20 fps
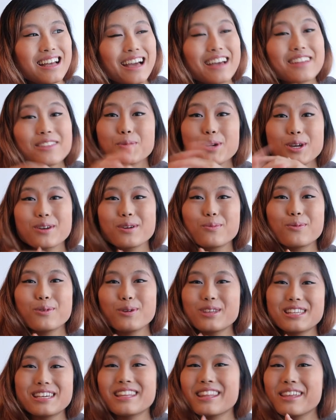And we,
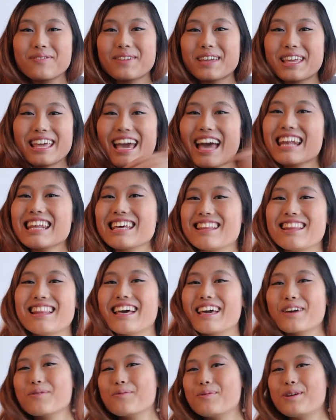we didn't even get it.
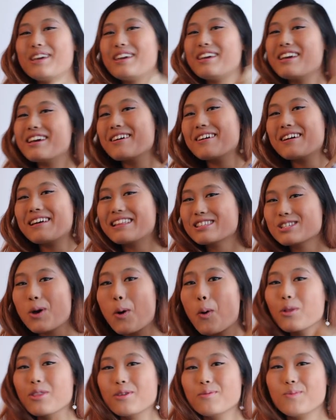Like, we
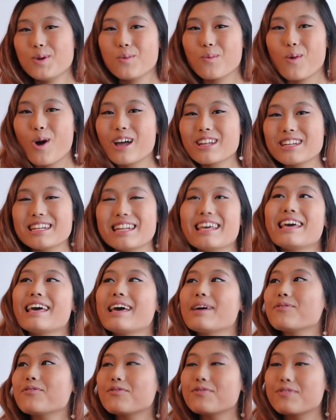told them we wanted it,
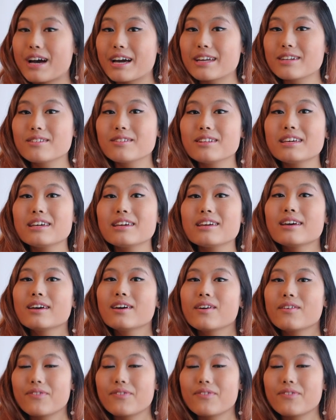and finally,